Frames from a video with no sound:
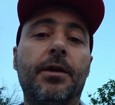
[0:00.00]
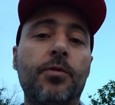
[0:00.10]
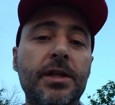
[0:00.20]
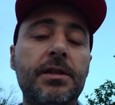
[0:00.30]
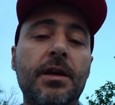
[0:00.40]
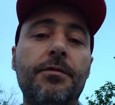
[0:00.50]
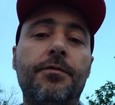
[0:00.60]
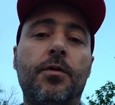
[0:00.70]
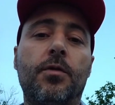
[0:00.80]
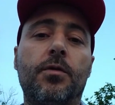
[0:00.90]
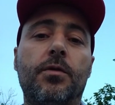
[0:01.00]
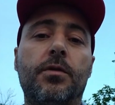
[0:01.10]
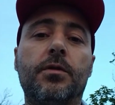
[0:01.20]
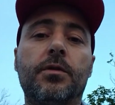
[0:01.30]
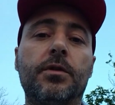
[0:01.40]
Register
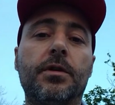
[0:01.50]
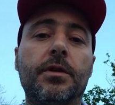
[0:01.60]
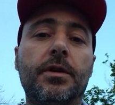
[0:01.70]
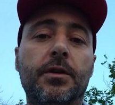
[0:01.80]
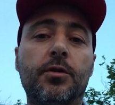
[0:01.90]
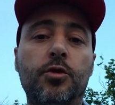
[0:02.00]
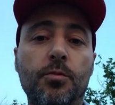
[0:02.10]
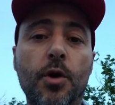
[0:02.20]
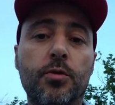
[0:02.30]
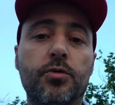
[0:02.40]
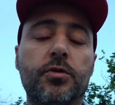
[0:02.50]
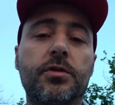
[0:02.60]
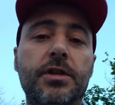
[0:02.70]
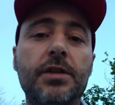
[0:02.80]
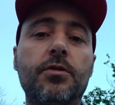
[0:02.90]
for tomorrow's
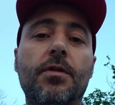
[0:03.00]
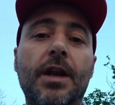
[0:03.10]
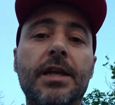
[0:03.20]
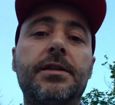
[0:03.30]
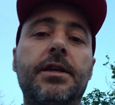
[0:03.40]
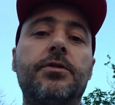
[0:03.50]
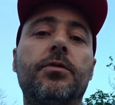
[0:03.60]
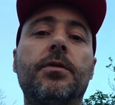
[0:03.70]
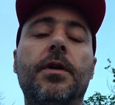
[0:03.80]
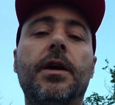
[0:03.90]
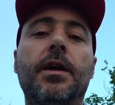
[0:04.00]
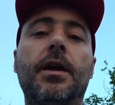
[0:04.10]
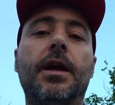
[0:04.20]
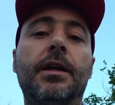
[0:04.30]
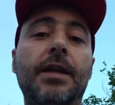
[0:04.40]
session, the last session,
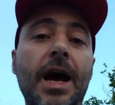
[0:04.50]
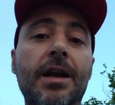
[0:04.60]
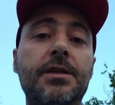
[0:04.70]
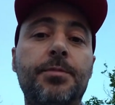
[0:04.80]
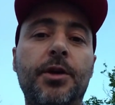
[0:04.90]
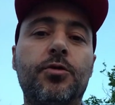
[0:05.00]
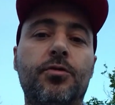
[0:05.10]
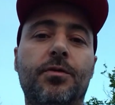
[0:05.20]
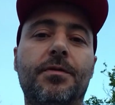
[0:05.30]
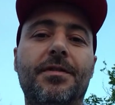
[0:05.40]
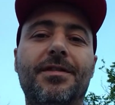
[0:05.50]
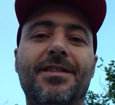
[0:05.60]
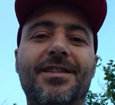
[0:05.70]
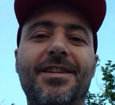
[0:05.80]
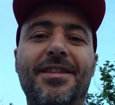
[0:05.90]
and I'll speak to you soon.
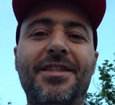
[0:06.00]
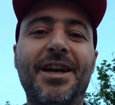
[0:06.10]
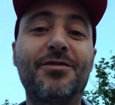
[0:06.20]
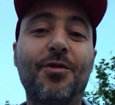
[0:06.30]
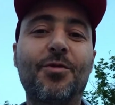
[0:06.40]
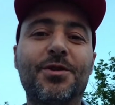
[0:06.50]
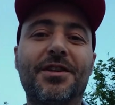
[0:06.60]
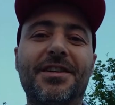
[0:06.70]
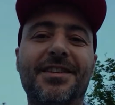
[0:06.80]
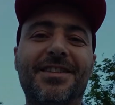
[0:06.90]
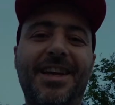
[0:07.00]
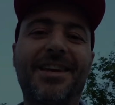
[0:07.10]
Thanks for watching. Take